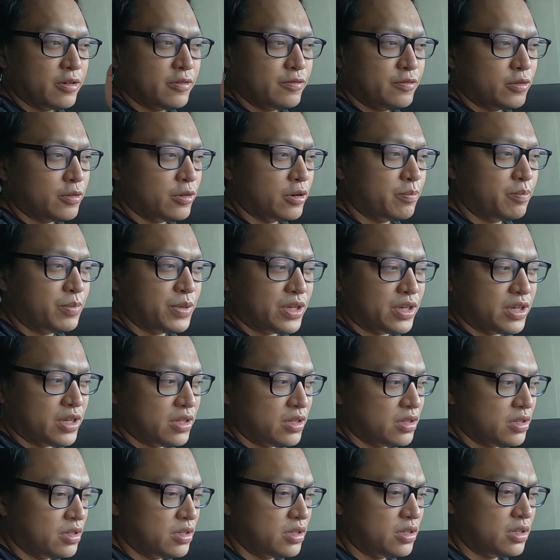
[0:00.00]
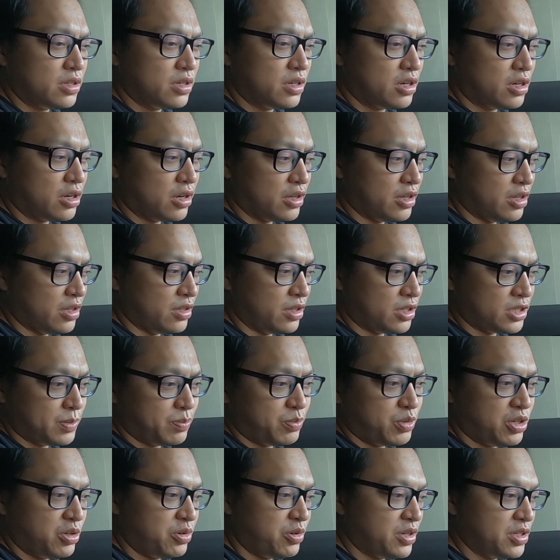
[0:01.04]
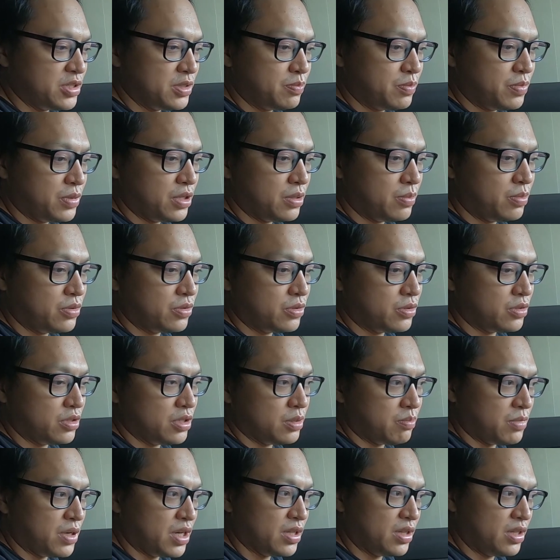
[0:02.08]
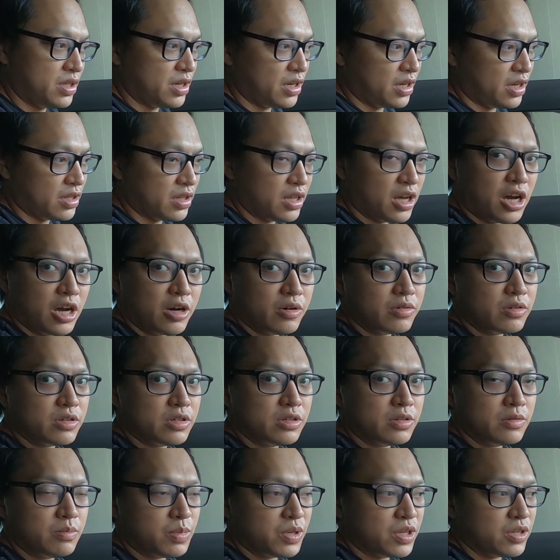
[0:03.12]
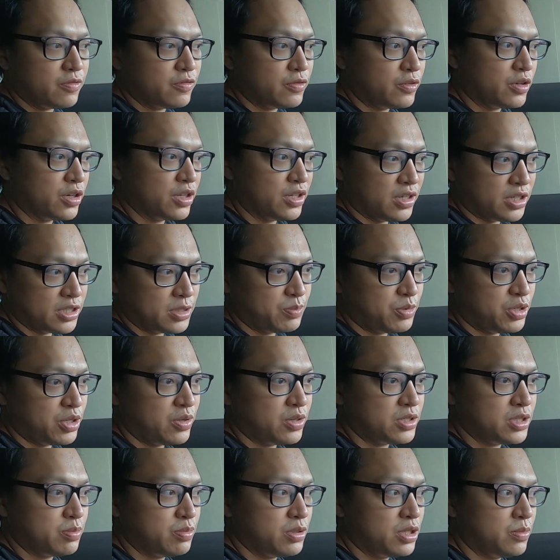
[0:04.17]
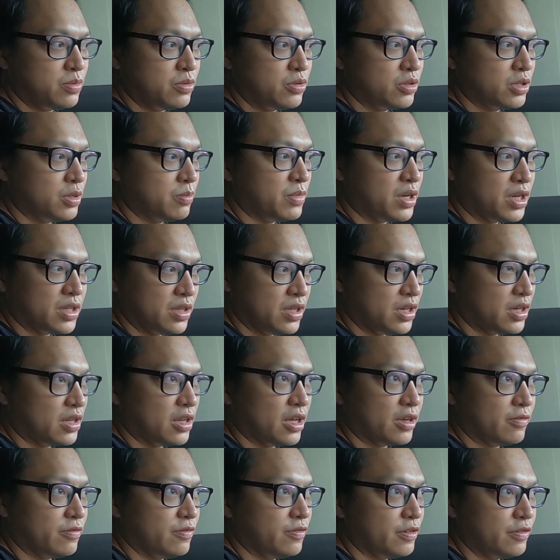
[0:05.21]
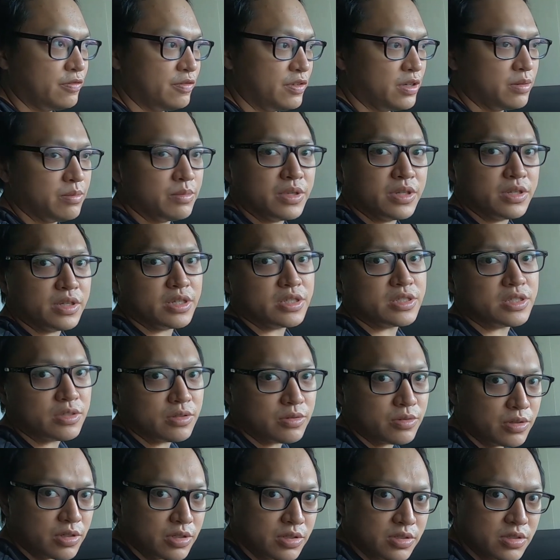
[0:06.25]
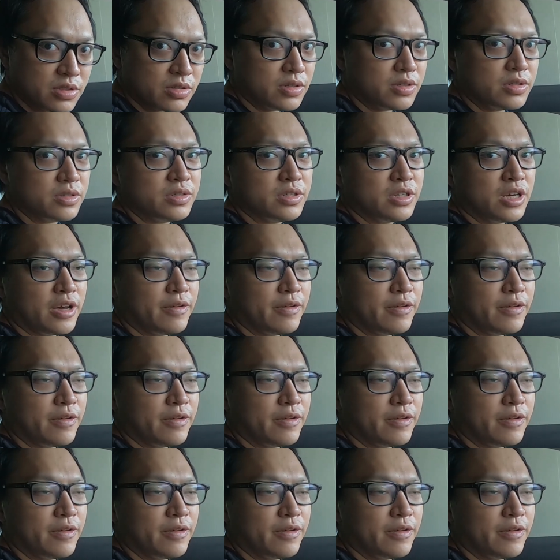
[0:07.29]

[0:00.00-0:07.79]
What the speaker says: For a beginner, inexperienced people, it might take an hour, but for an experienced people, it might take like 15 minutes to install.